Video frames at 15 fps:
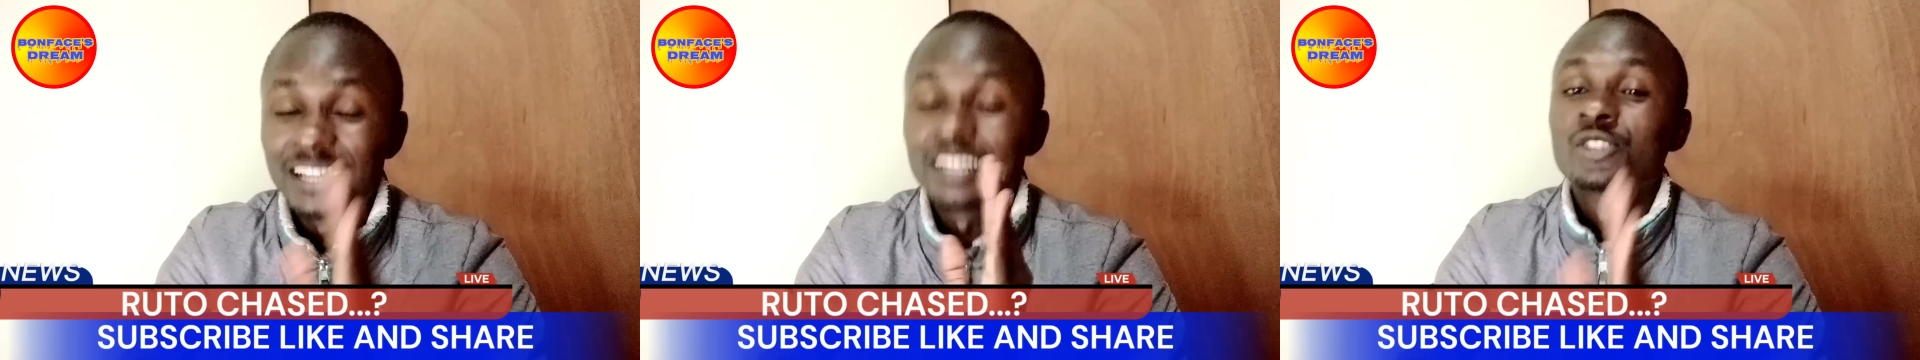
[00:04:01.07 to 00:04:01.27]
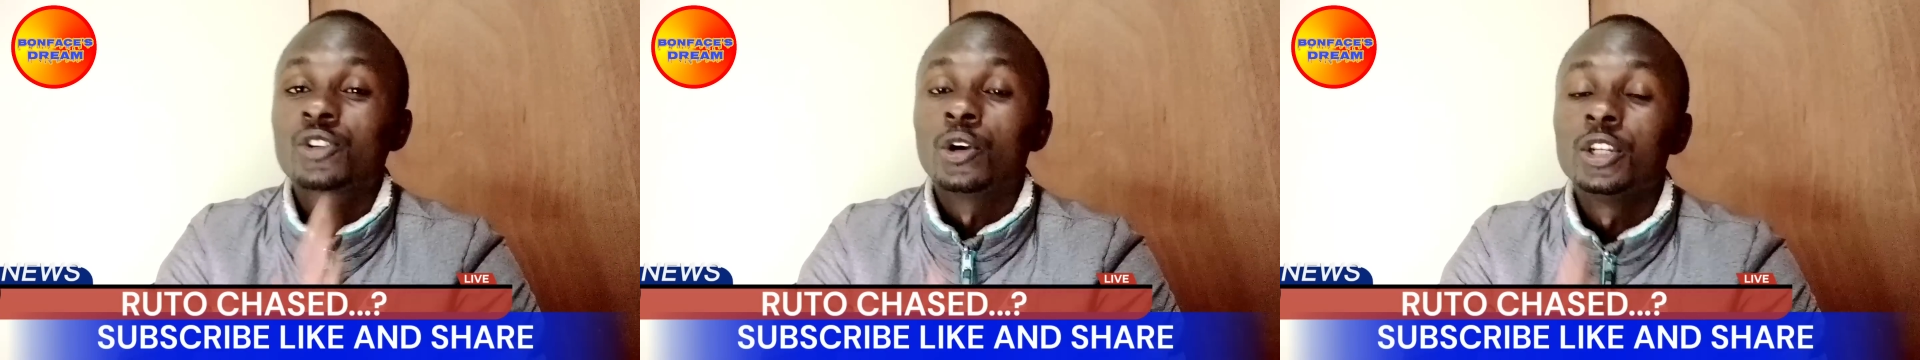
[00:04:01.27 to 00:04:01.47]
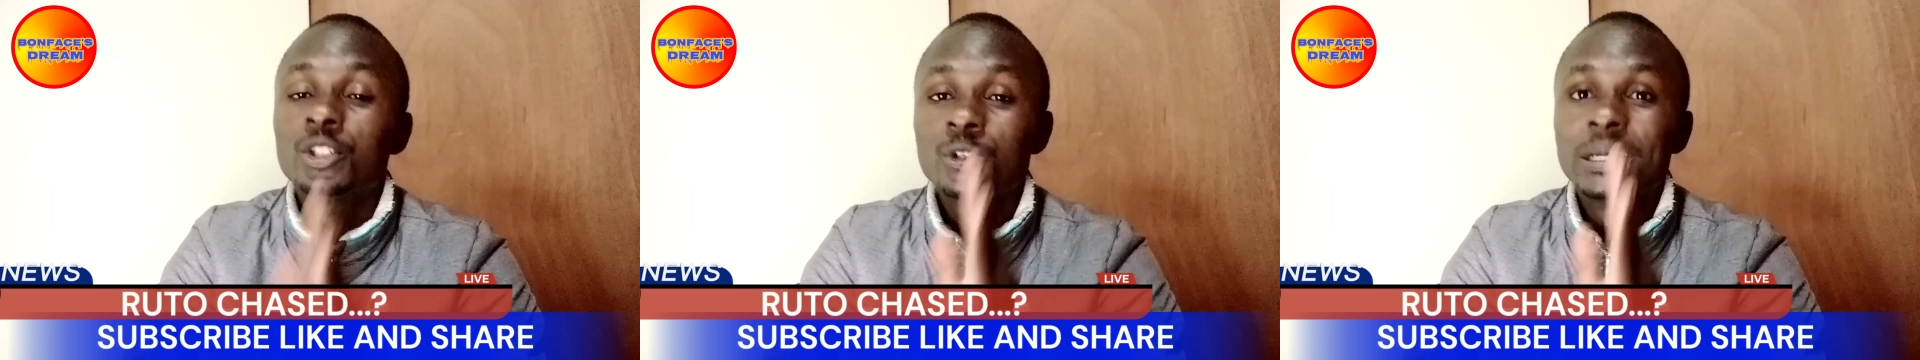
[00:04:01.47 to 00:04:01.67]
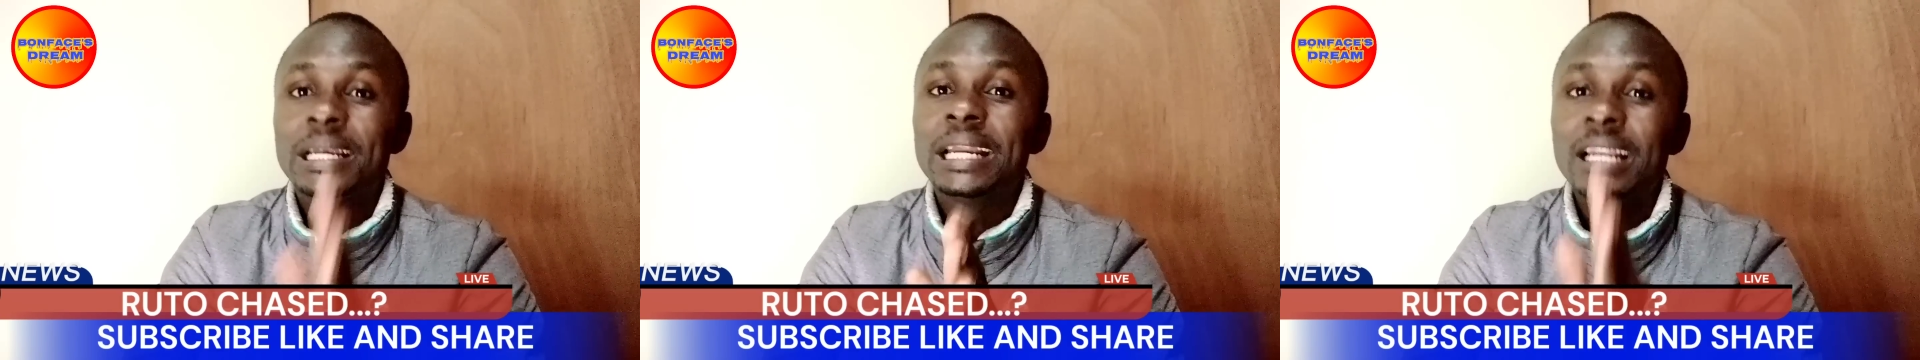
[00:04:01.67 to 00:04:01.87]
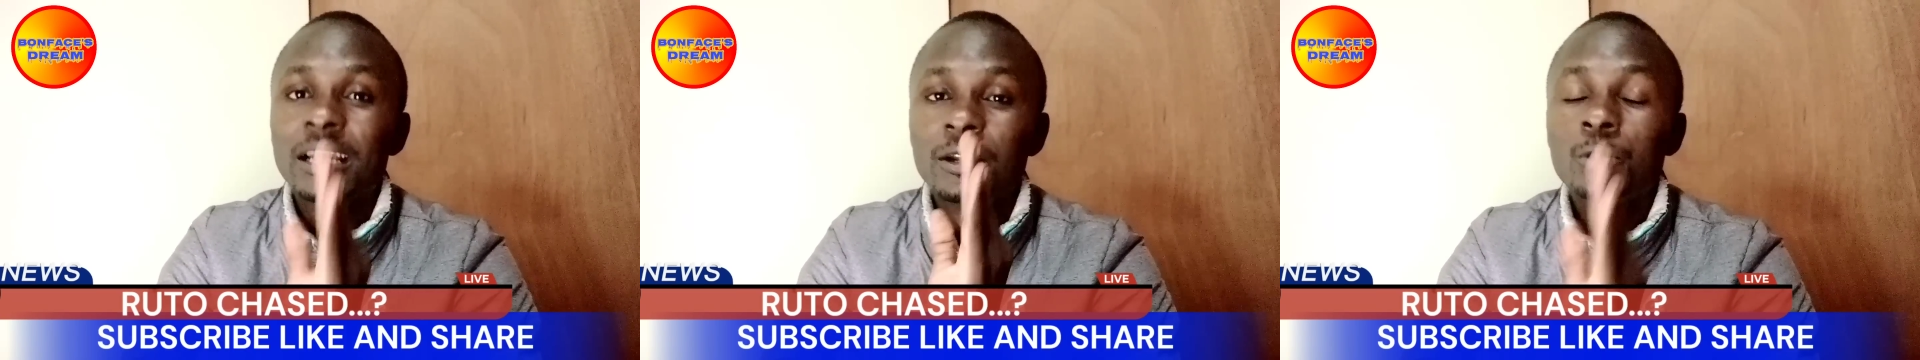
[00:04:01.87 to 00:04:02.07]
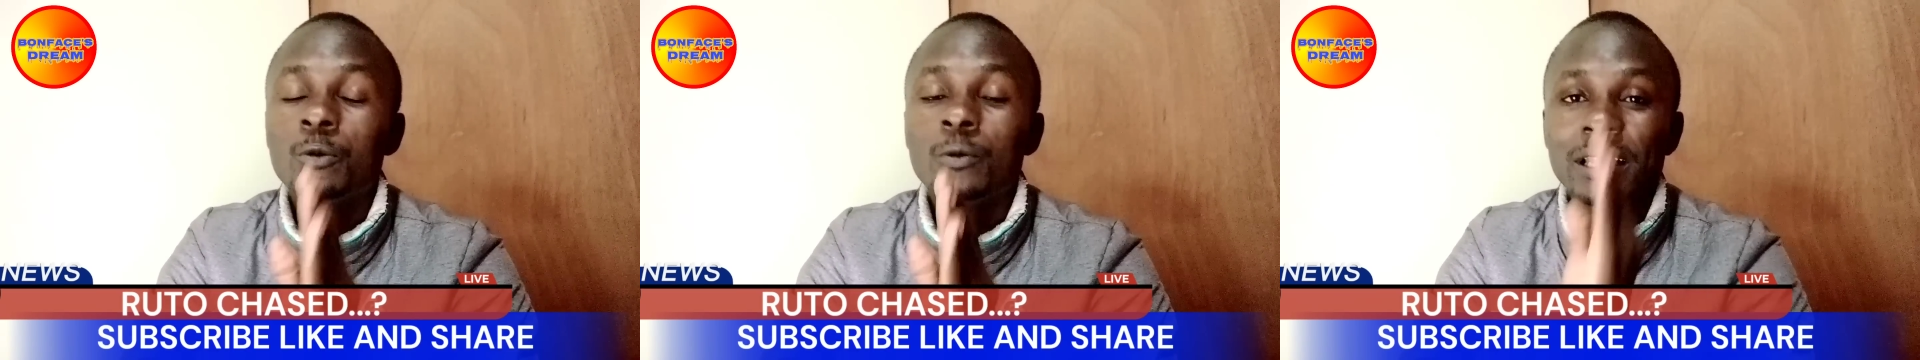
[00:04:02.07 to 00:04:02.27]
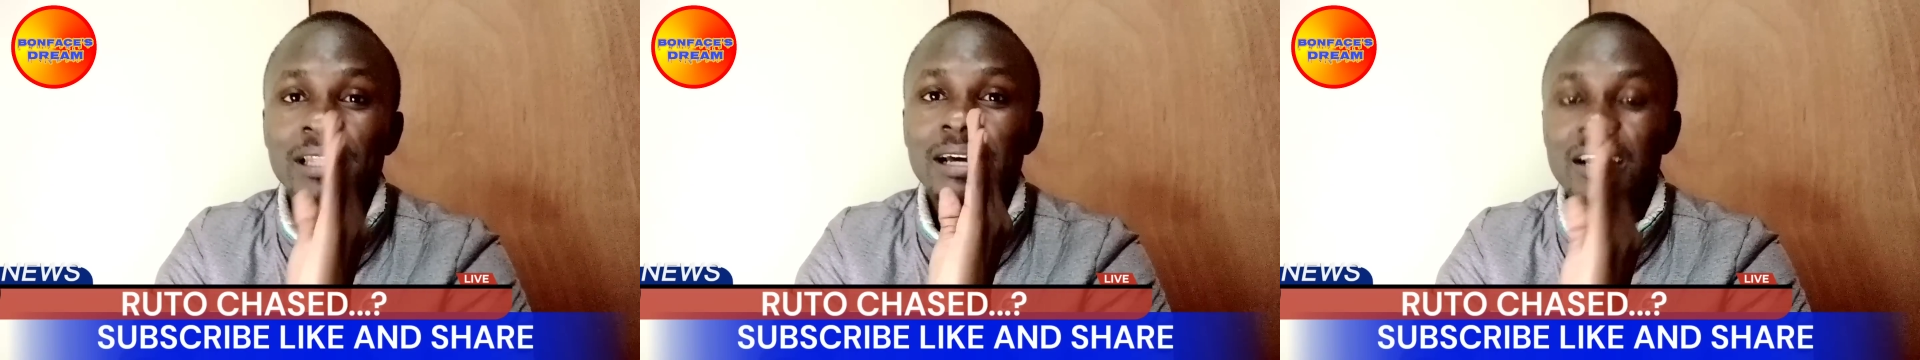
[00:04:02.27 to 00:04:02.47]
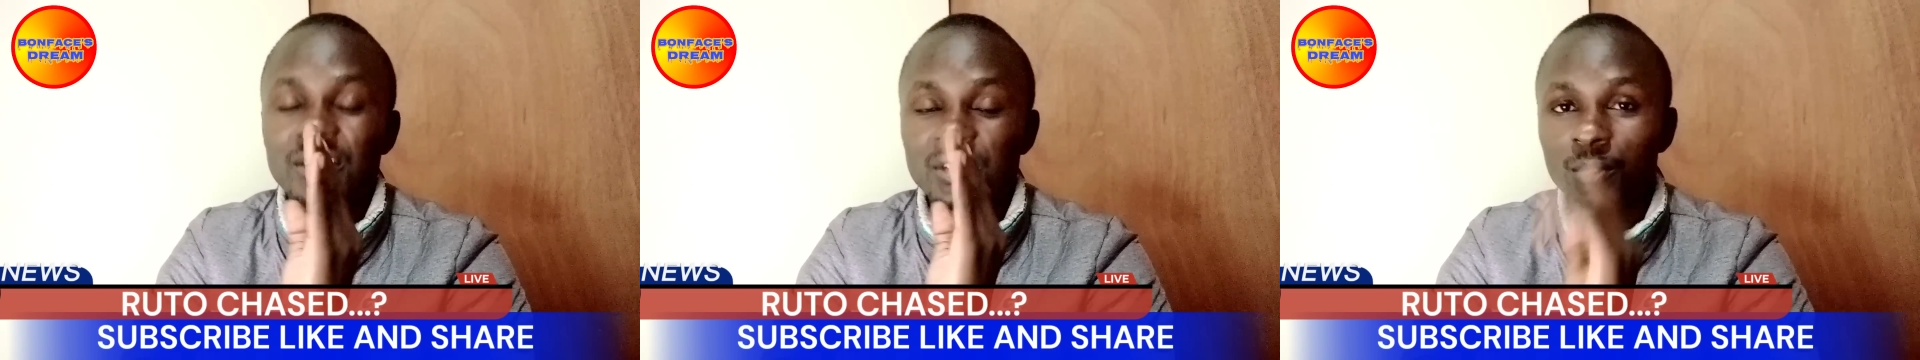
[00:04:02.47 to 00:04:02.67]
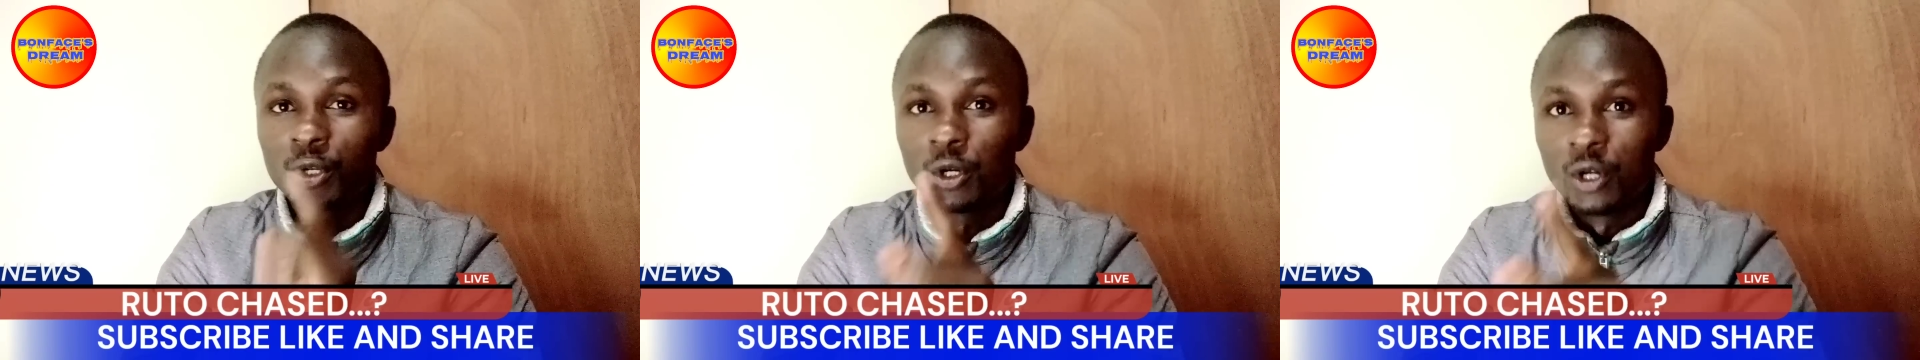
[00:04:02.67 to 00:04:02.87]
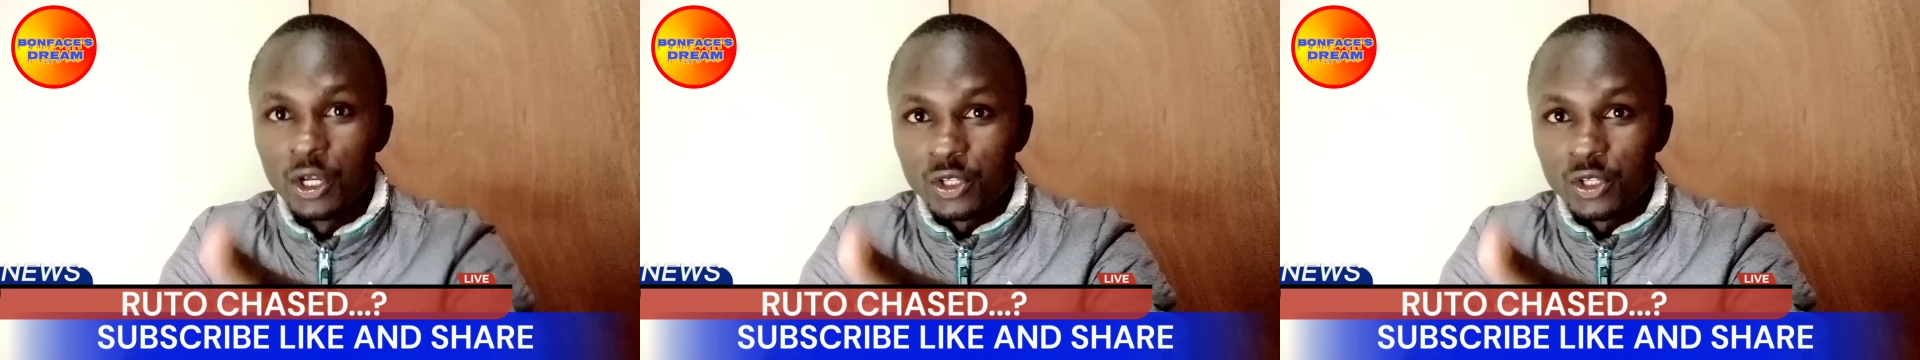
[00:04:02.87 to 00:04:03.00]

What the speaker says: that he's going to deal with Azimio.